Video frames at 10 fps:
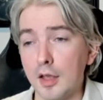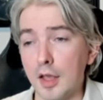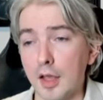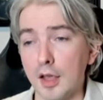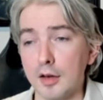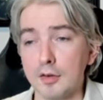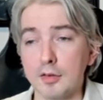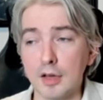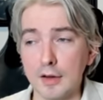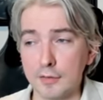And
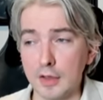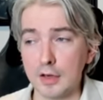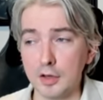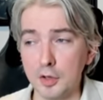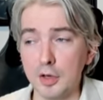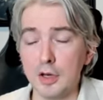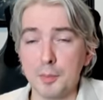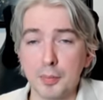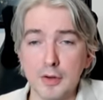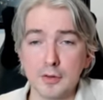if they included
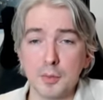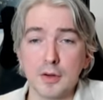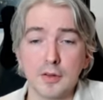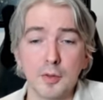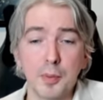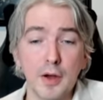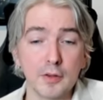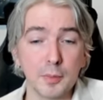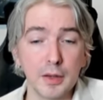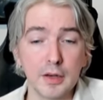imprisonment as a
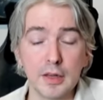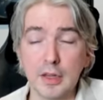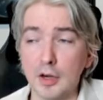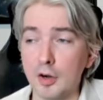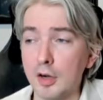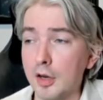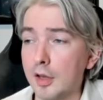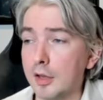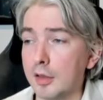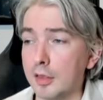possibility here,
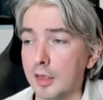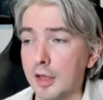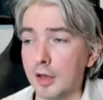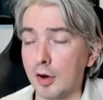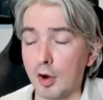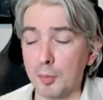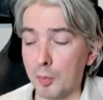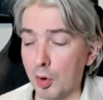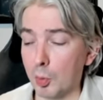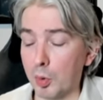they are
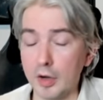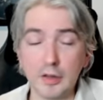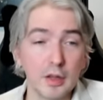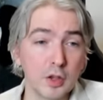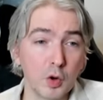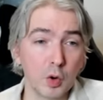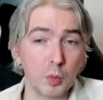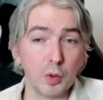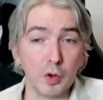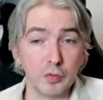more worried that the court
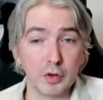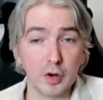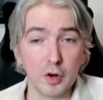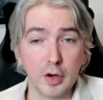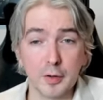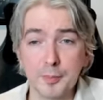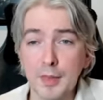will overturn it.